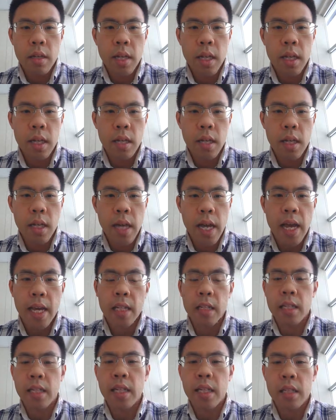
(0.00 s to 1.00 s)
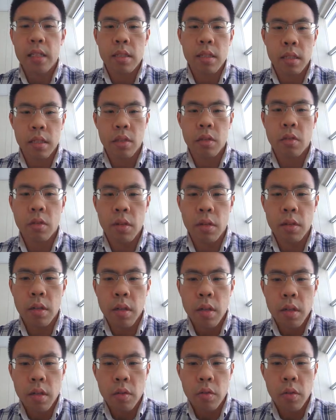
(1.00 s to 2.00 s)
an uh, analytics
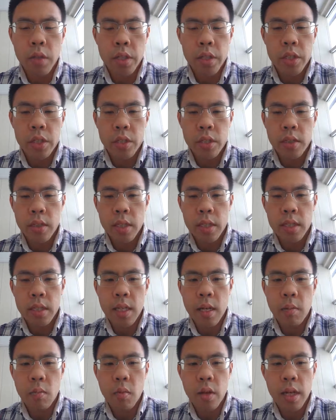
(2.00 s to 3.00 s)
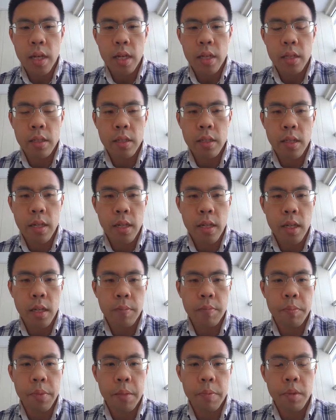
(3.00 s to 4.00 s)
tool, which in some ways
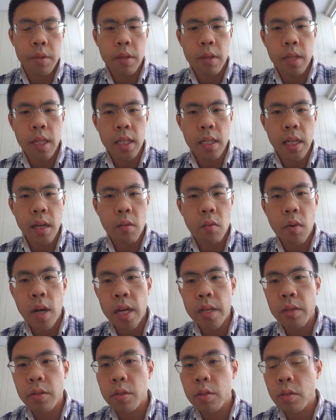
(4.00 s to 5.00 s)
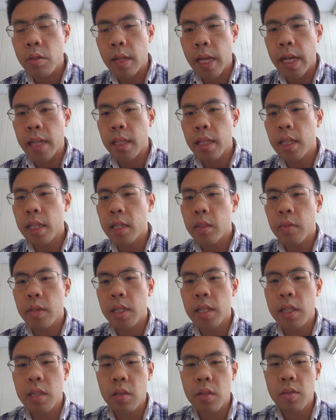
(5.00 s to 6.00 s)
uh, people think that why use Google Analytics
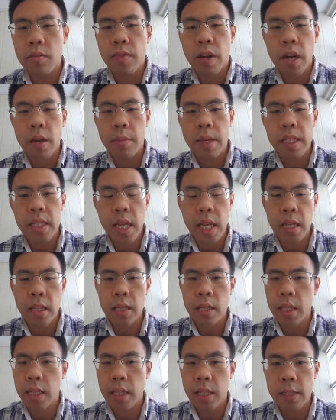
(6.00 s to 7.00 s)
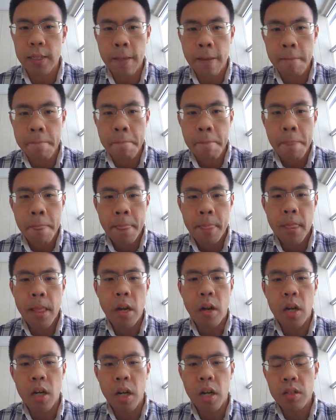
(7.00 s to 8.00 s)
when you can use Firebase Analytics.
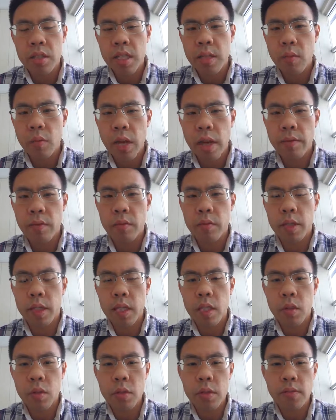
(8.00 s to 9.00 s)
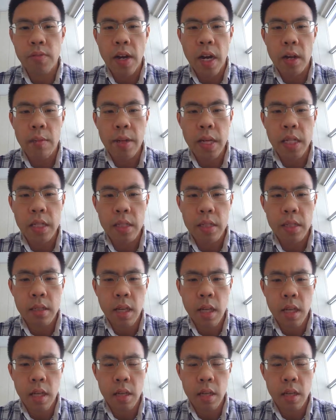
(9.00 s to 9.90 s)
Now on our team, we haven't really used Firebase